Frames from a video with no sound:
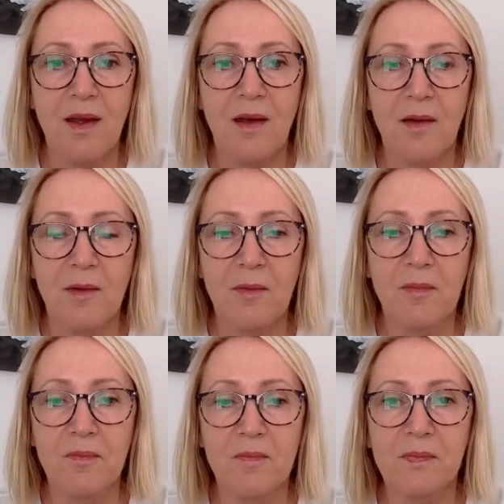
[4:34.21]
Um,
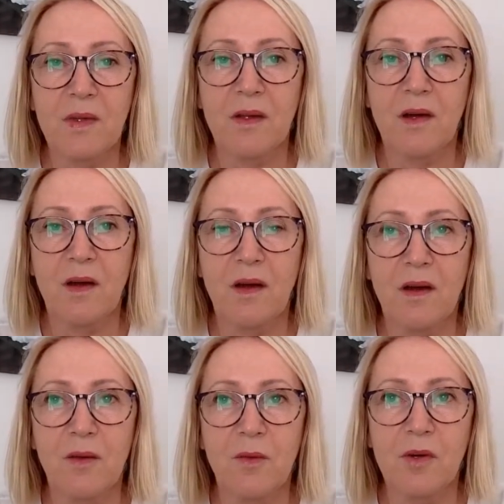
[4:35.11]

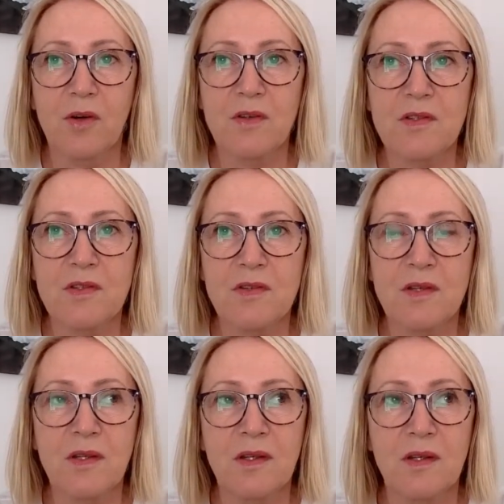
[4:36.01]
I was
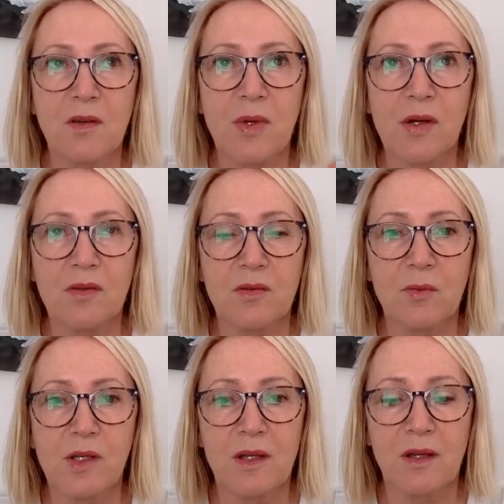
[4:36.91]
thinking about
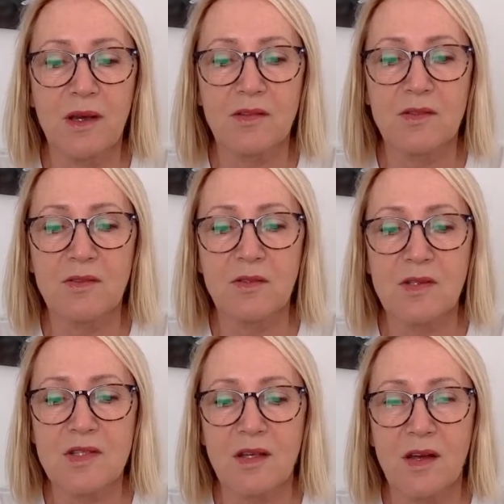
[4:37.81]
what I like to do
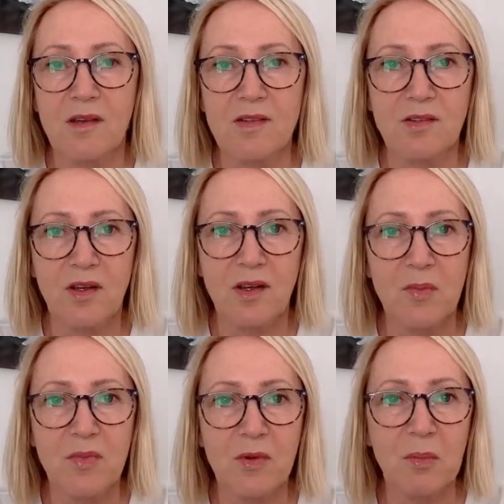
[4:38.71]
is I like to look
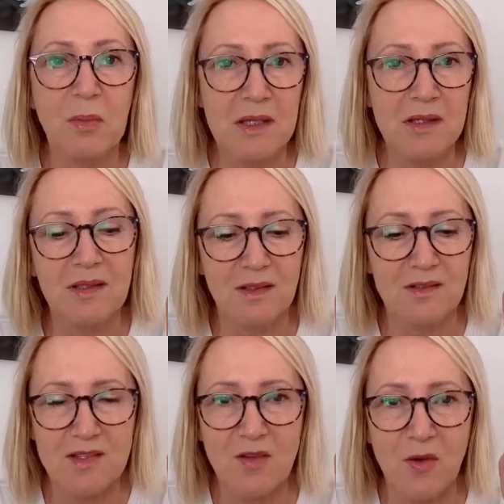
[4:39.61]
up the
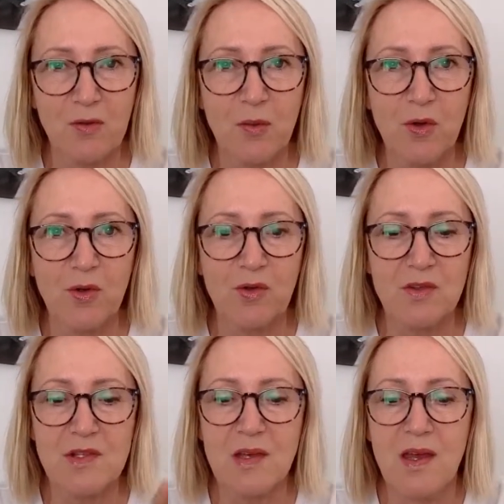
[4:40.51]
meanings of words.